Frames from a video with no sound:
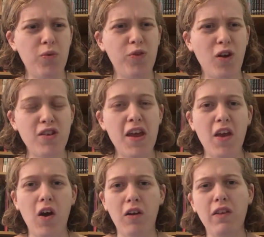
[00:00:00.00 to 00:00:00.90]
start
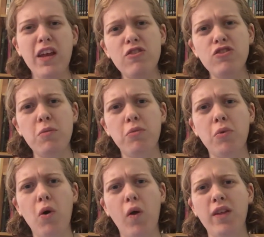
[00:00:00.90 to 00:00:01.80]
taking on a leadership
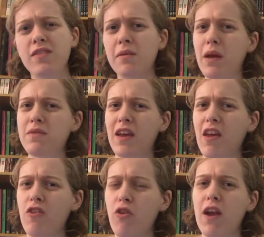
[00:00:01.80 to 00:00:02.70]
role and sometimes
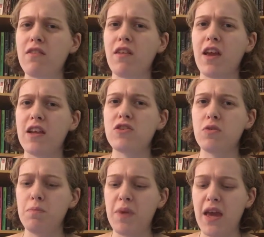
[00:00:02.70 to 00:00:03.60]
that can translate
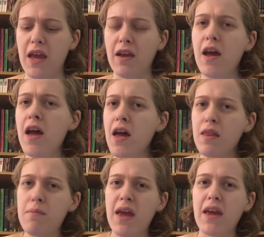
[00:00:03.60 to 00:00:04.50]
into being
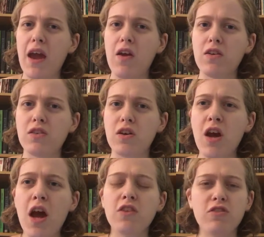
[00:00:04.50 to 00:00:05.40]
the main character,